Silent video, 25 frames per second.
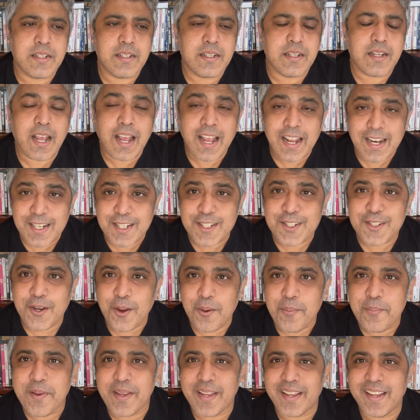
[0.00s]
I'll
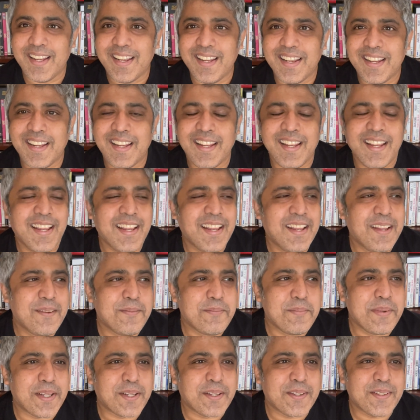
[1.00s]
stop here
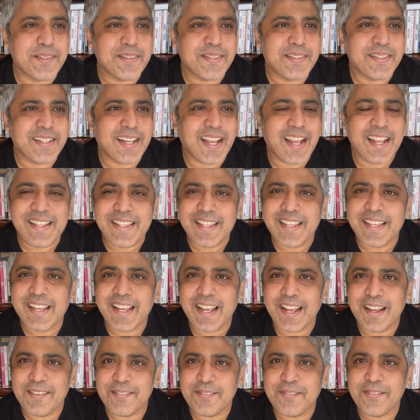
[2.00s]
because I think
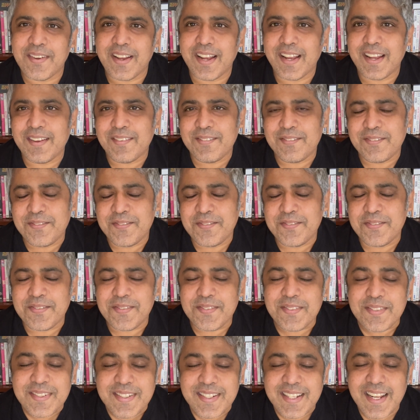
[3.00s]
I've
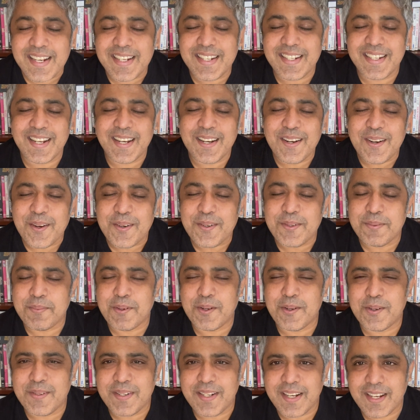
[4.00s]
said a lot
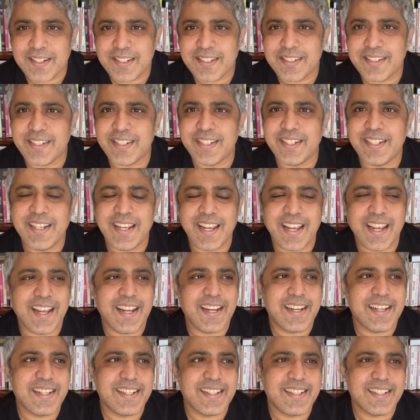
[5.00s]
about Yashji,
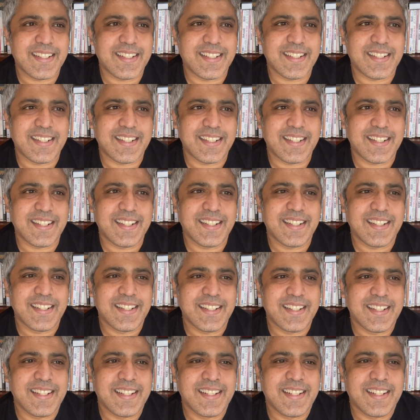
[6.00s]
and
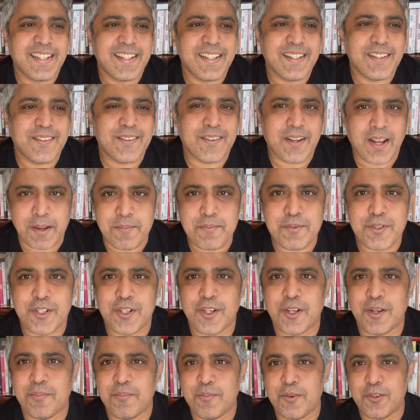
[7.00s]
I'm
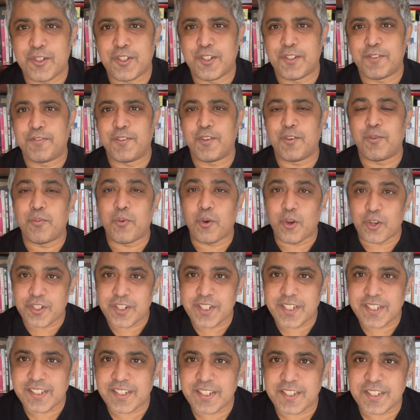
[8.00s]
sure most of you
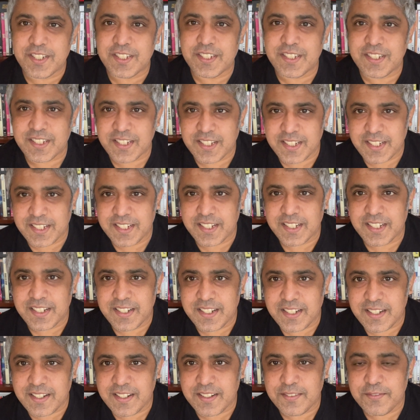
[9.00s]
watching this
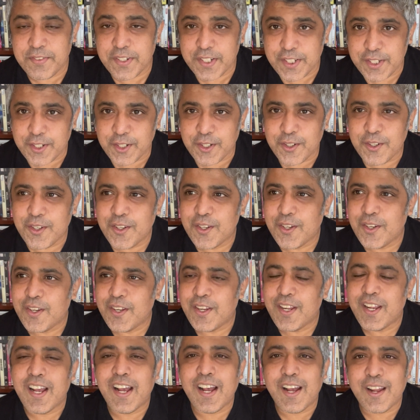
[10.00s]
video
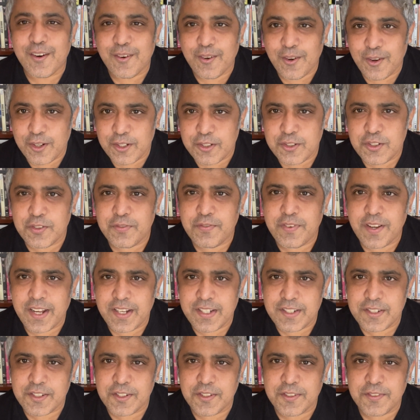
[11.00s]
are also
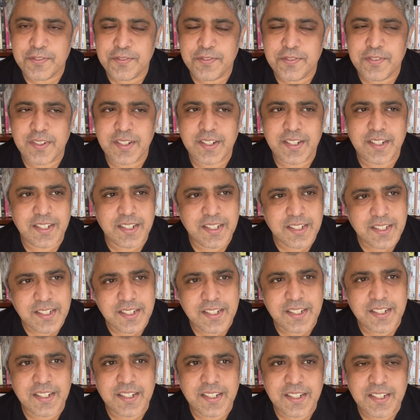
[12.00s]
fans of
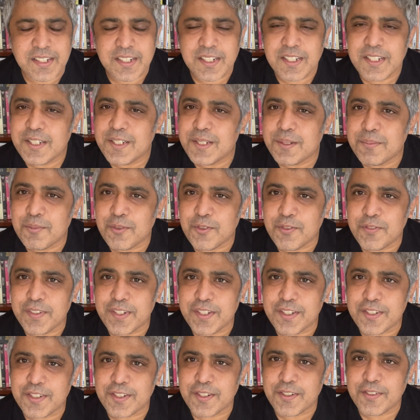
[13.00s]
the
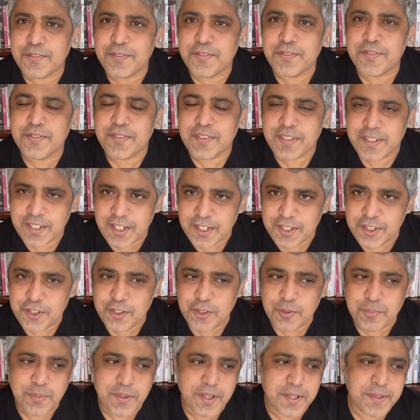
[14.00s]
movies of Yash
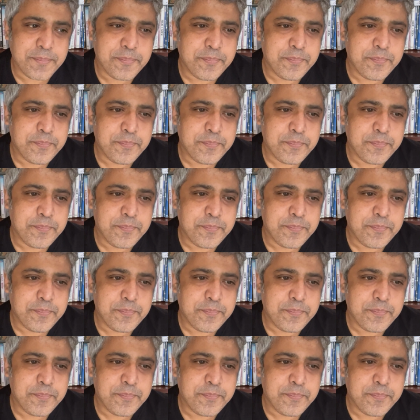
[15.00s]
Chopra.